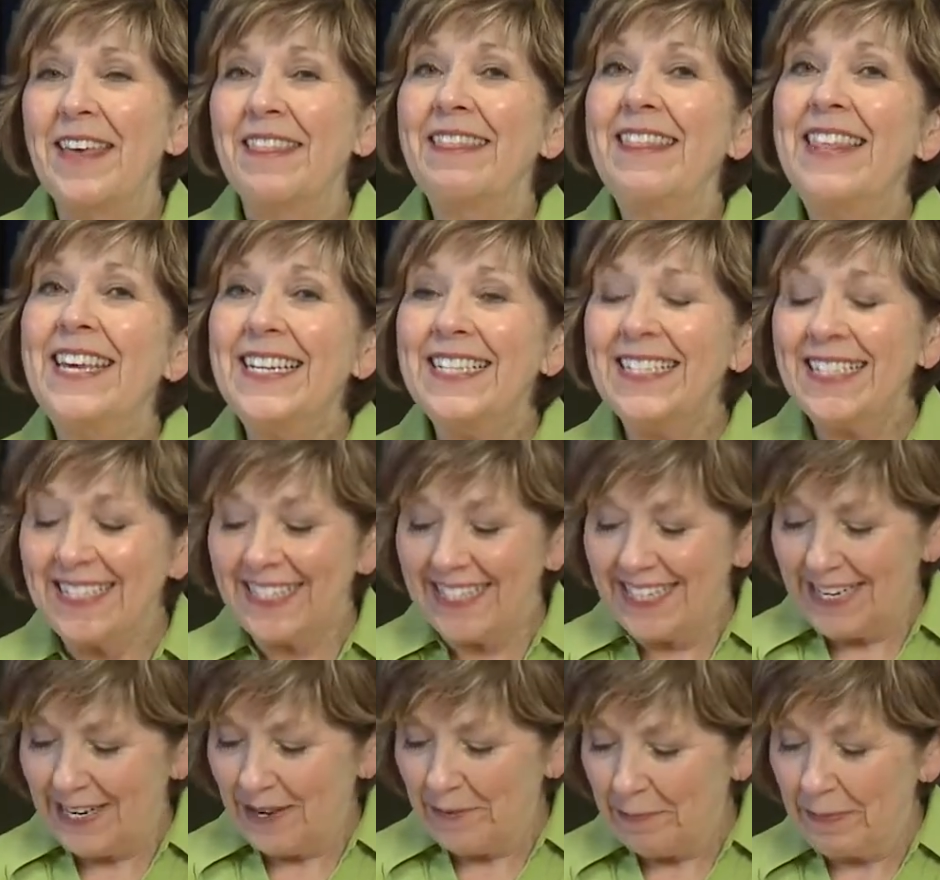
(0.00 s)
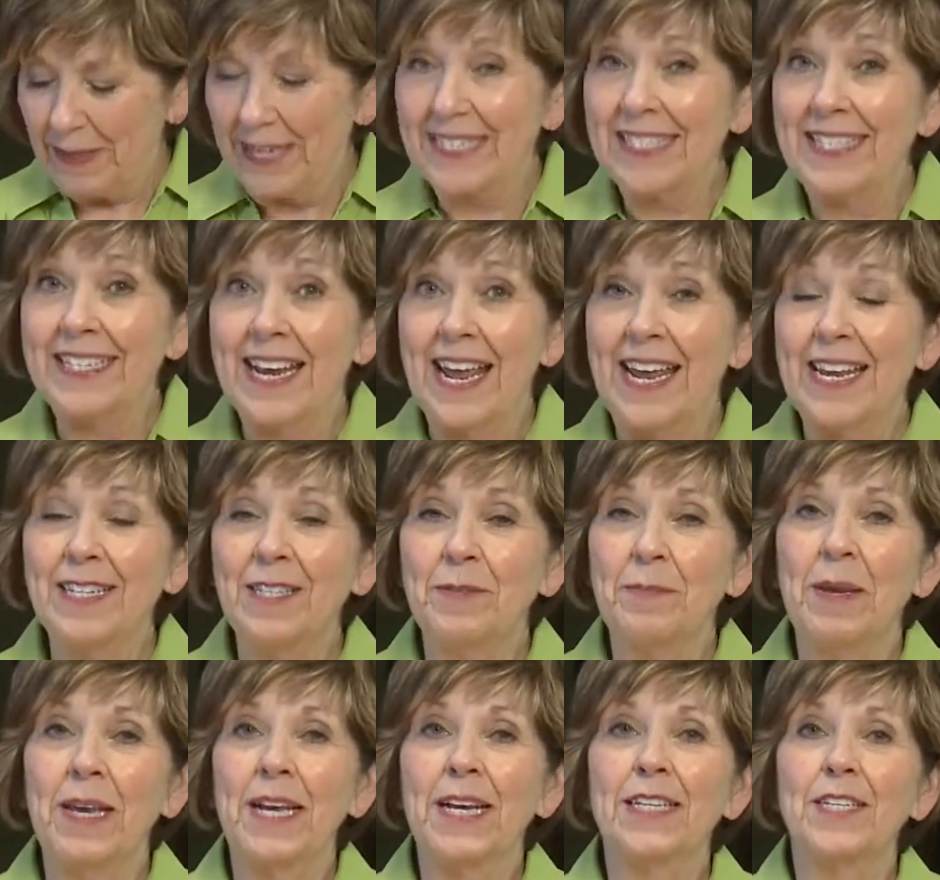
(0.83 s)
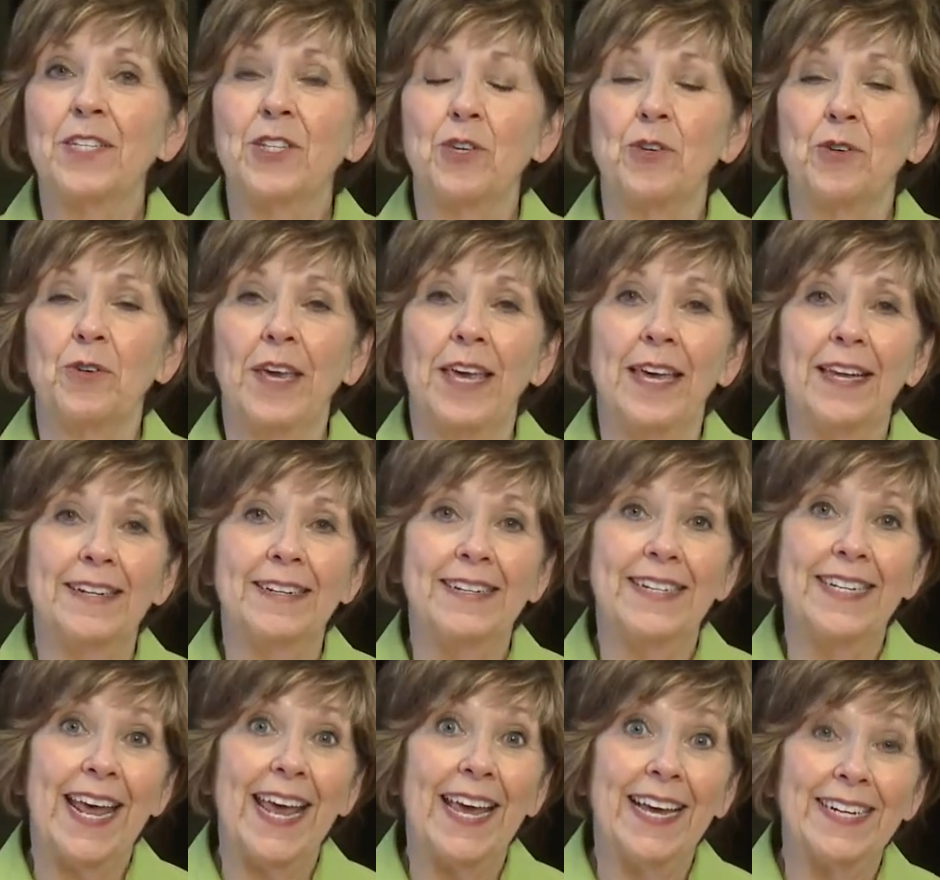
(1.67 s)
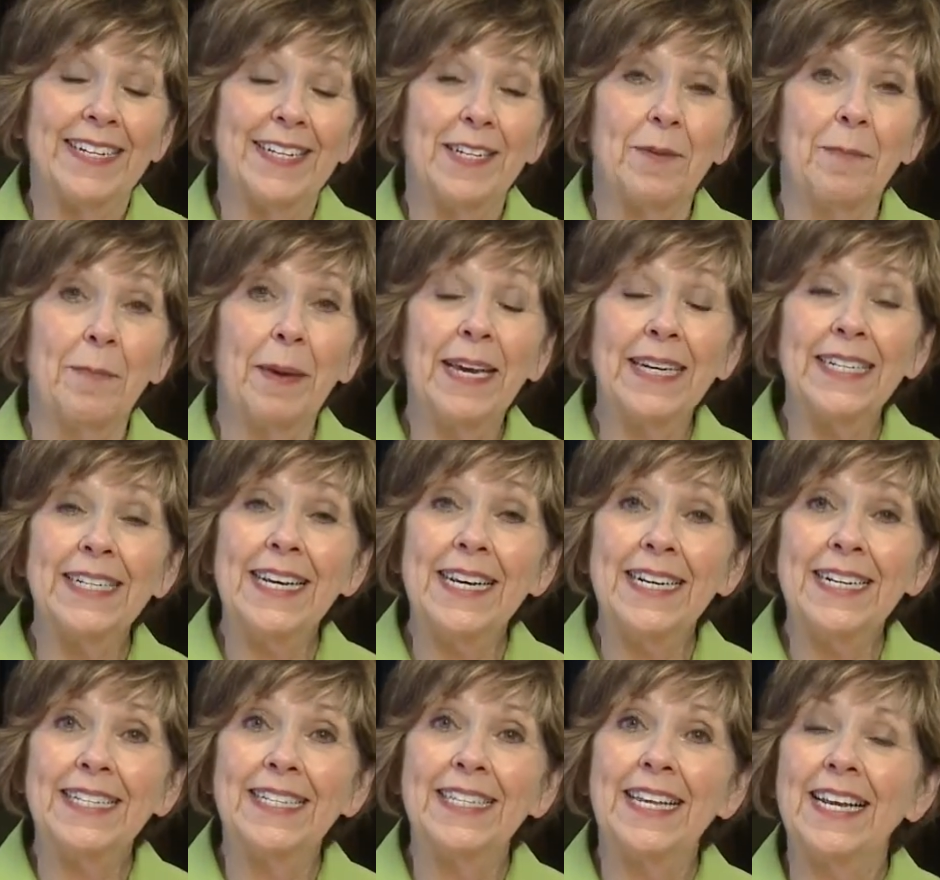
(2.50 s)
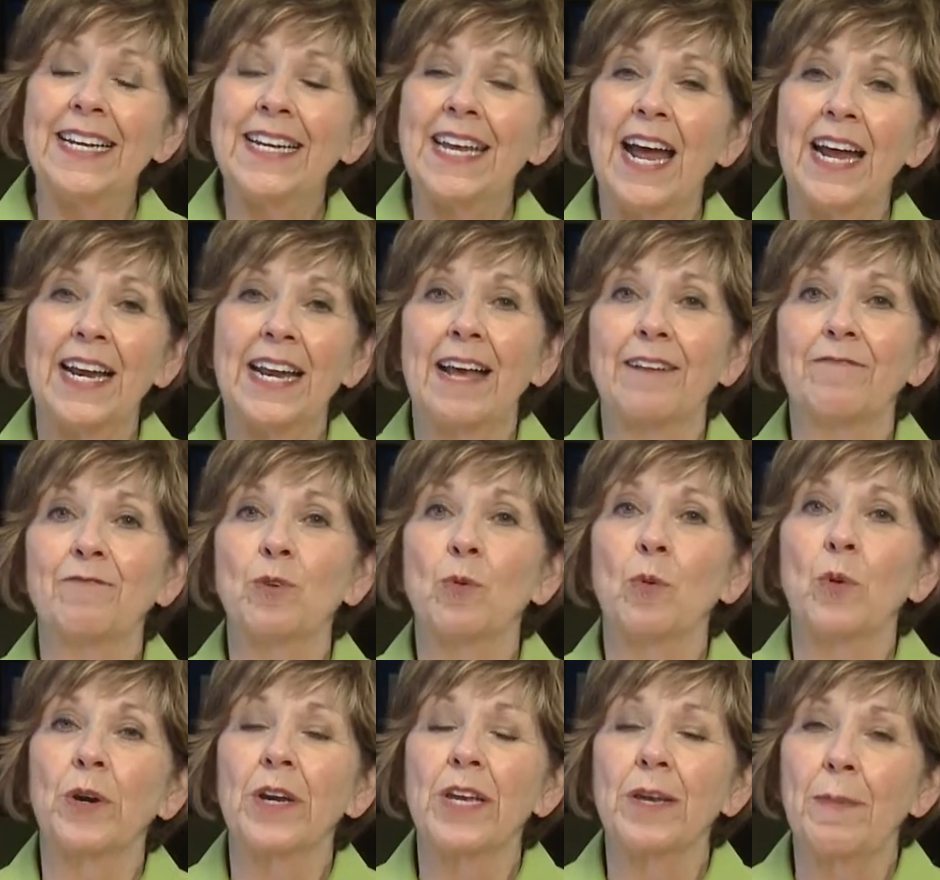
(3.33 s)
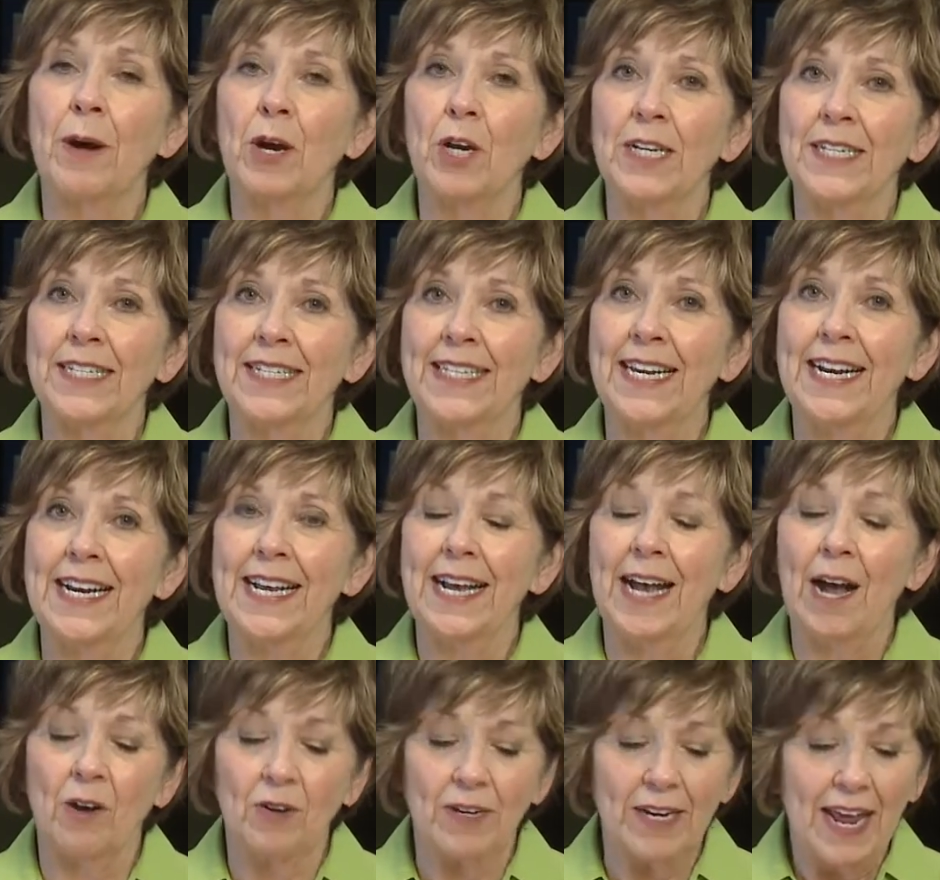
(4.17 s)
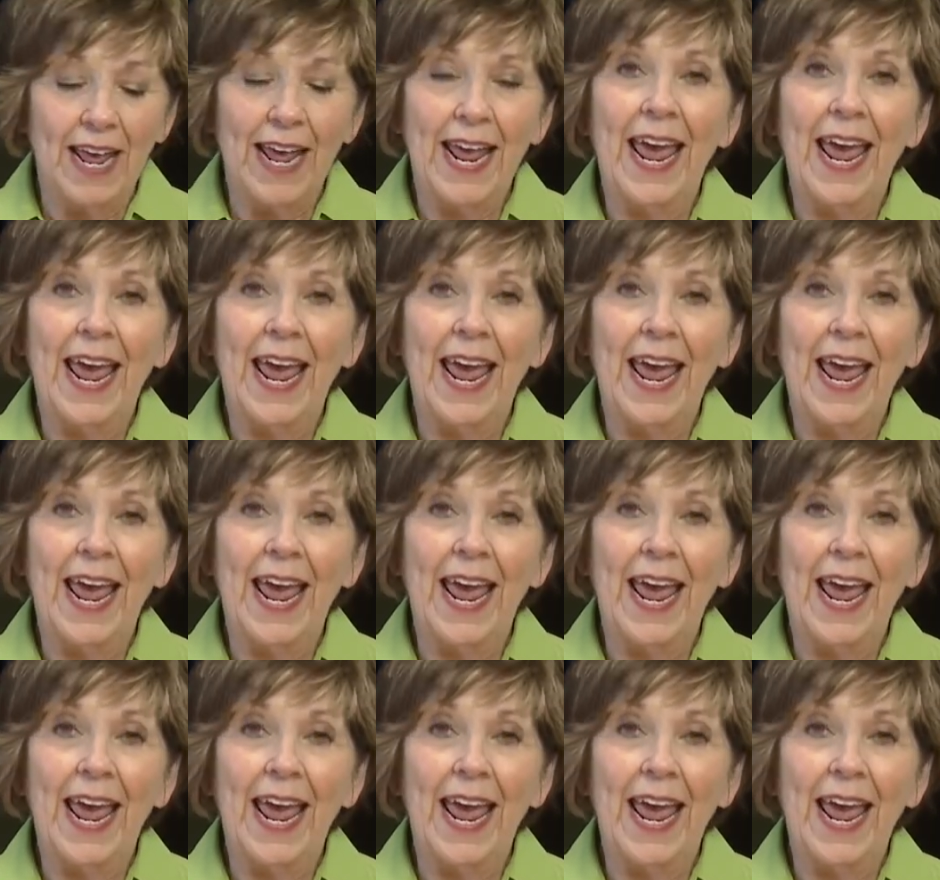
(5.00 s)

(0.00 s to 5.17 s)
This dip is nice because you can take it to picnics and not have to worry about it sitting out.